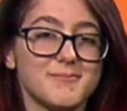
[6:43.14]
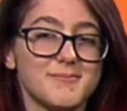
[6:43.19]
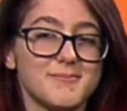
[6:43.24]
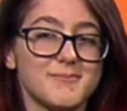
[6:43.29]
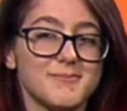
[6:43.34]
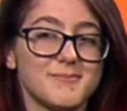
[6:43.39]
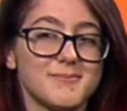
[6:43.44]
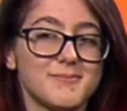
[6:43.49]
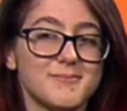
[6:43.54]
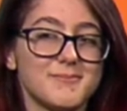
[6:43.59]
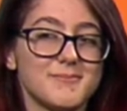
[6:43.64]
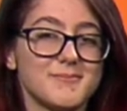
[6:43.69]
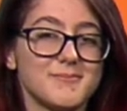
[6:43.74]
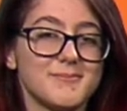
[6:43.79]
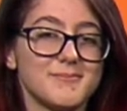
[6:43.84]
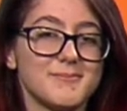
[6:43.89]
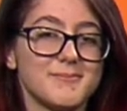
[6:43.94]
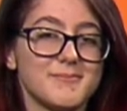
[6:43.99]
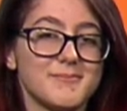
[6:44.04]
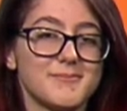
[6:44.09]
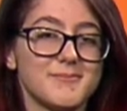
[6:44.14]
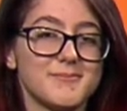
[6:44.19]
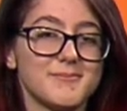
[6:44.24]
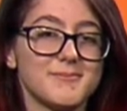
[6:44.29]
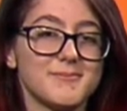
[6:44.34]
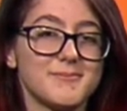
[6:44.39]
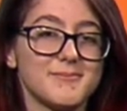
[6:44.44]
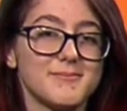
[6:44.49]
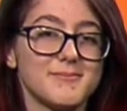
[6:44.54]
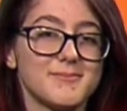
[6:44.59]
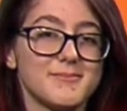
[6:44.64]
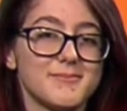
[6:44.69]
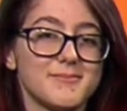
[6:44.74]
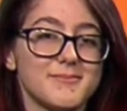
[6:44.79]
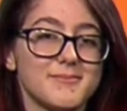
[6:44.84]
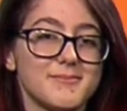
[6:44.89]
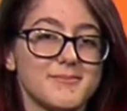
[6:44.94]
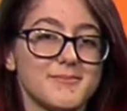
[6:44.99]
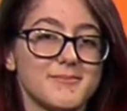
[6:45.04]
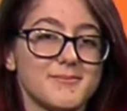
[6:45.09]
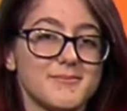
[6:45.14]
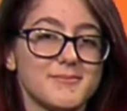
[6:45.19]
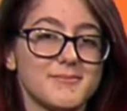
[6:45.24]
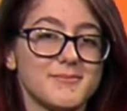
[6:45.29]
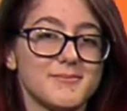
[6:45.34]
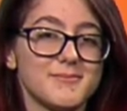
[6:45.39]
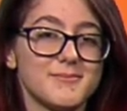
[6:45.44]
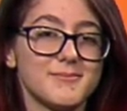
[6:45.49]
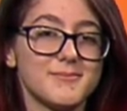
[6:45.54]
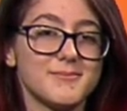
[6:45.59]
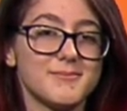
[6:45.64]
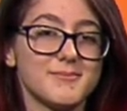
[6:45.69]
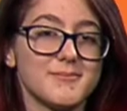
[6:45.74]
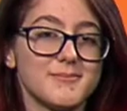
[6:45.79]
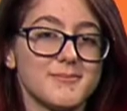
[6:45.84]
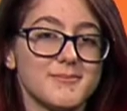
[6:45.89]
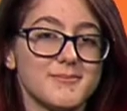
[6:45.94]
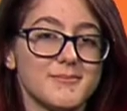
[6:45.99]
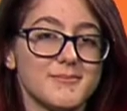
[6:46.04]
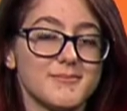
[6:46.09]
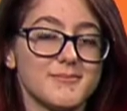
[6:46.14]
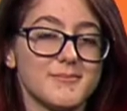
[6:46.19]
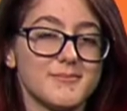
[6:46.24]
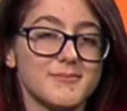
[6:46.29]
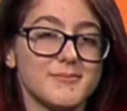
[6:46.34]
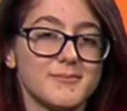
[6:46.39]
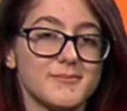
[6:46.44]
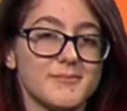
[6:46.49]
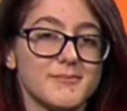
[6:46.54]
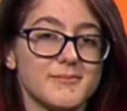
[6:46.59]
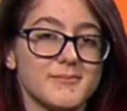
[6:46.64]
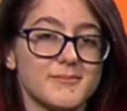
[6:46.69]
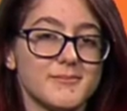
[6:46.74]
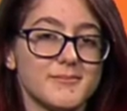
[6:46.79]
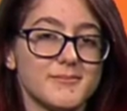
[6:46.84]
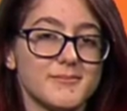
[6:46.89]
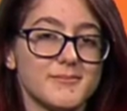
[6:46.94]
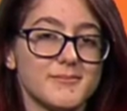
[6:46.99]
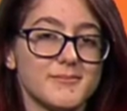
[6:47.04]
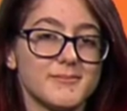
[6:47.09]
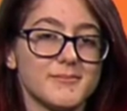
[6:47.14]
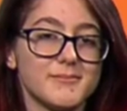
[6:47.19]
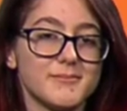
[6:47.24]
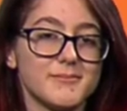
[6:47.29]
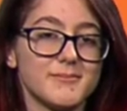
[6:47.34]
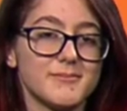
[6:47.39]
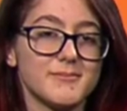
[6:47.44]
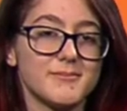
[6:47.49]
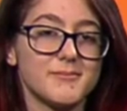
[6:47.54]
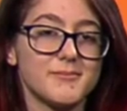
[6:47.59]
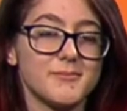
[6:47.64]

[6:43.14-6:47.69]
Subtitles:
The person shown says nothing.